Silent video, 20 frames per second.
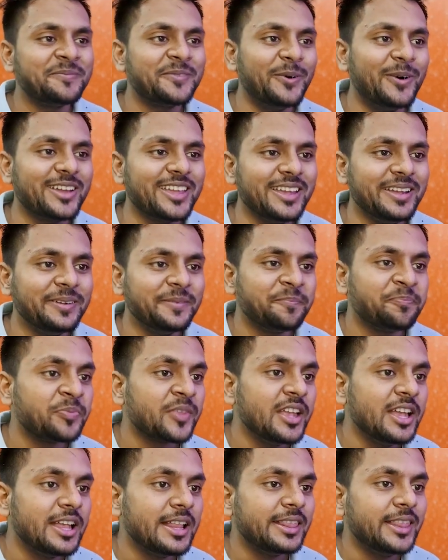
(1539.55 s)
Okay.
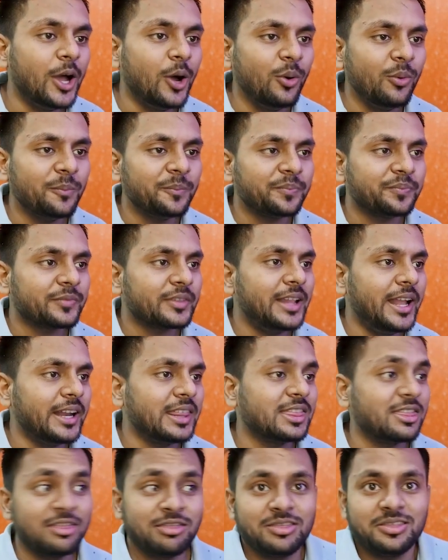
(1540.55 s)
Now
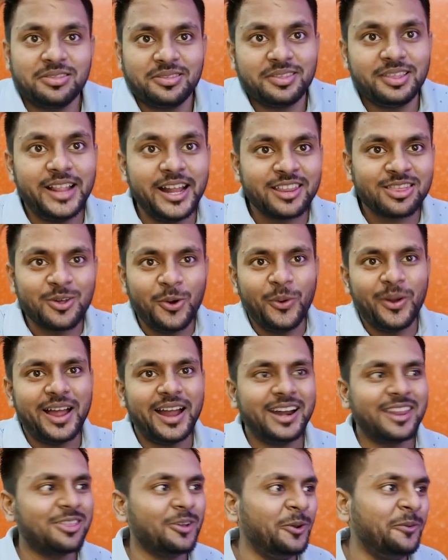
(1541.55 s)
let's go
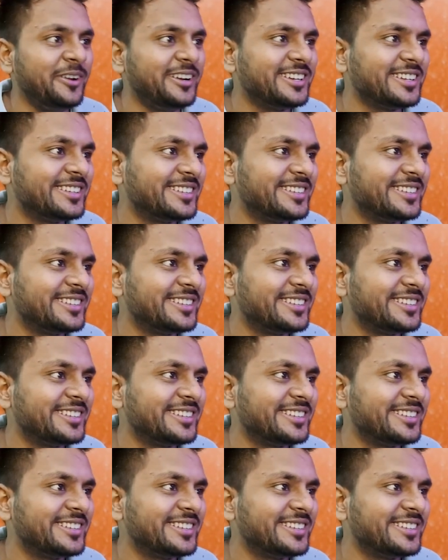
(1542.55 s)
and solve it.